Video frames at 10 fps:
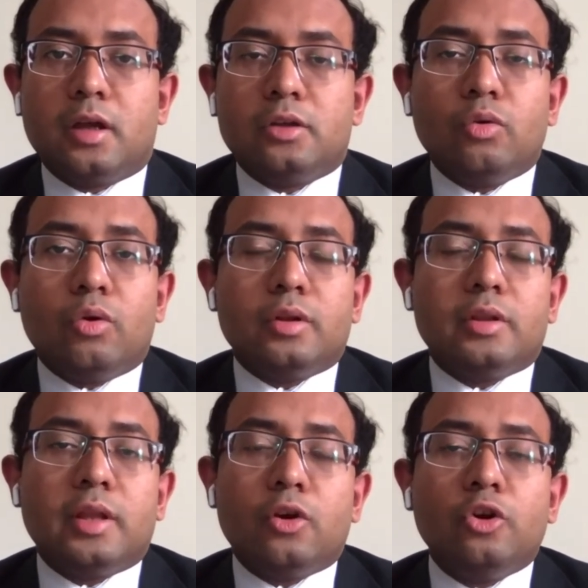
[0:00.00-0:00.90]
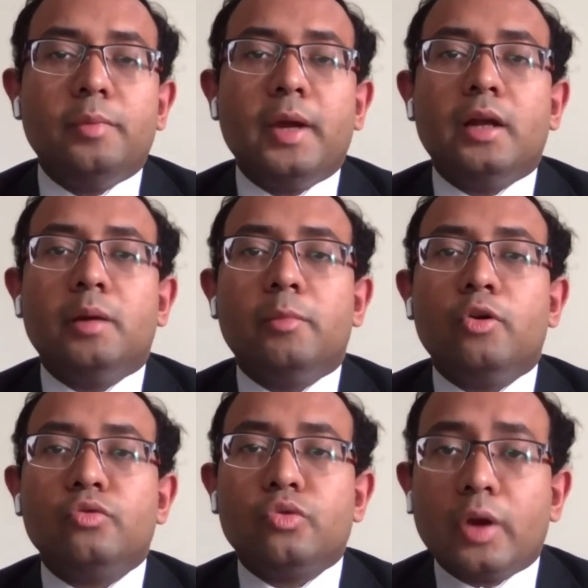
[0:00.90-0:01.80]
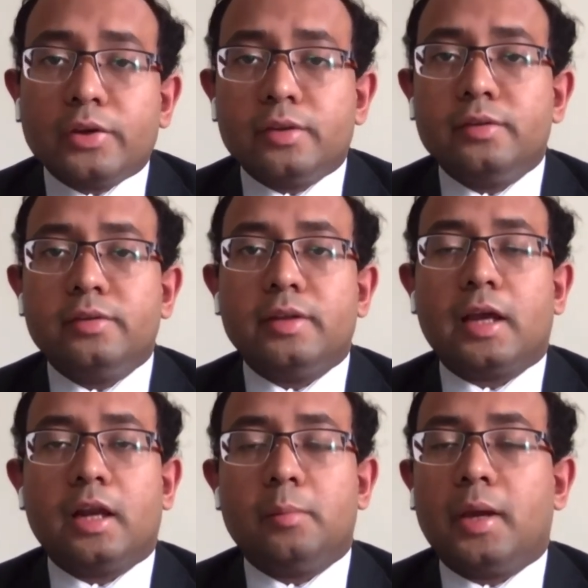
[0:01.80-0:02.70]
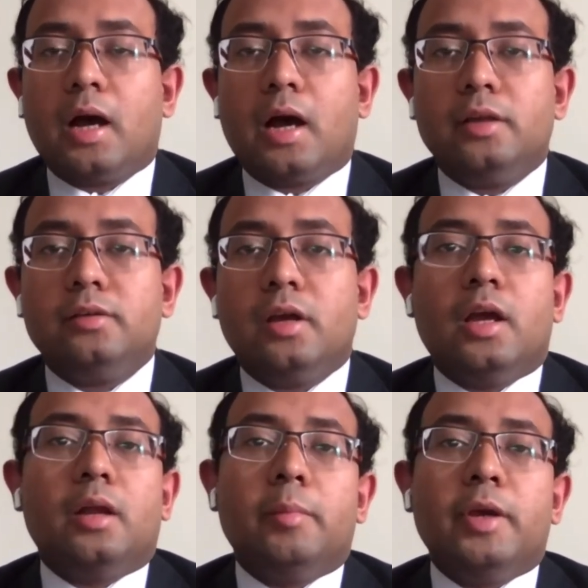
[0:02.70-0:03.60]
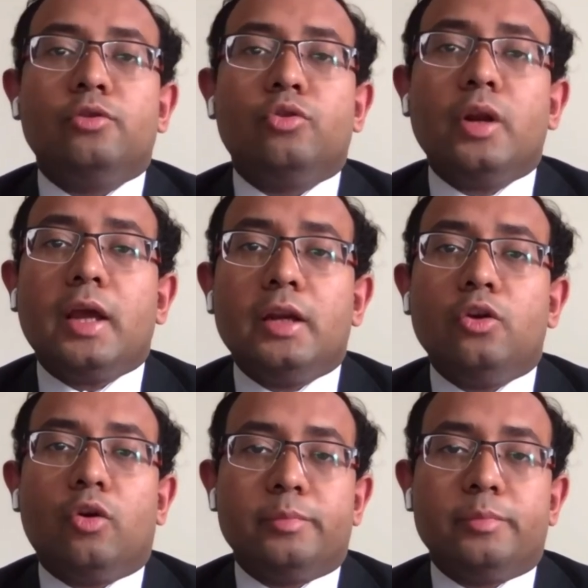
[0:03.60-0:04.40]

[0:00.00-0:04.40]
So there could be a number of questions that can be asked based on any